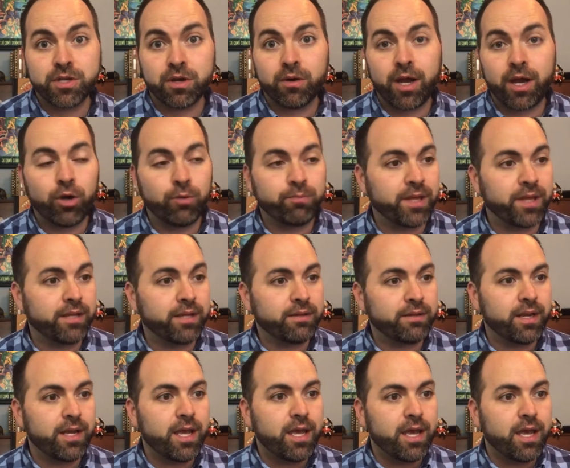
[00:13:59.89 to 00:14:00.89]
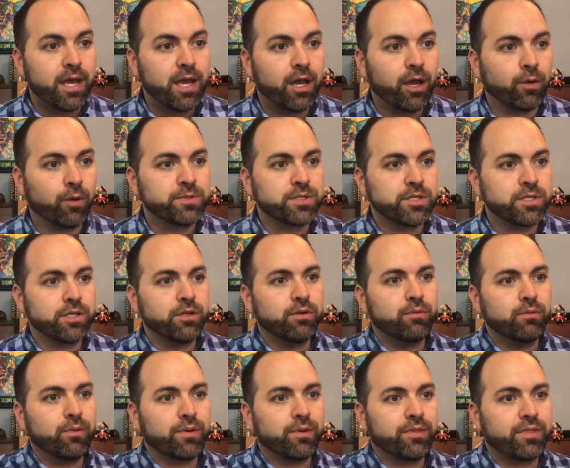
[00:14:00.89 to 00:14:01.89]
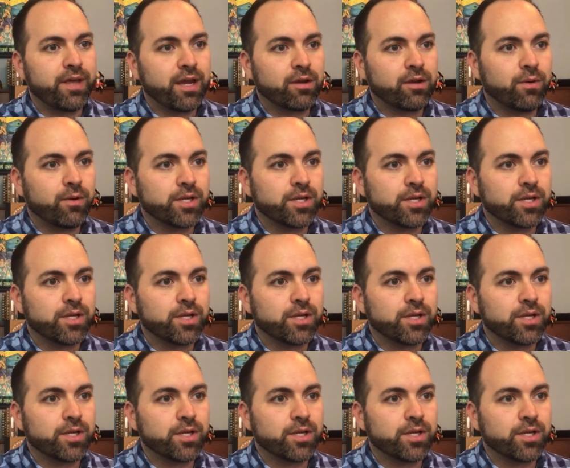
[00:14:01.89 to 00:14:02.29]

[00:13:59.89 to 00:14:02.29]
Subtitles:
So I hope that helps you with that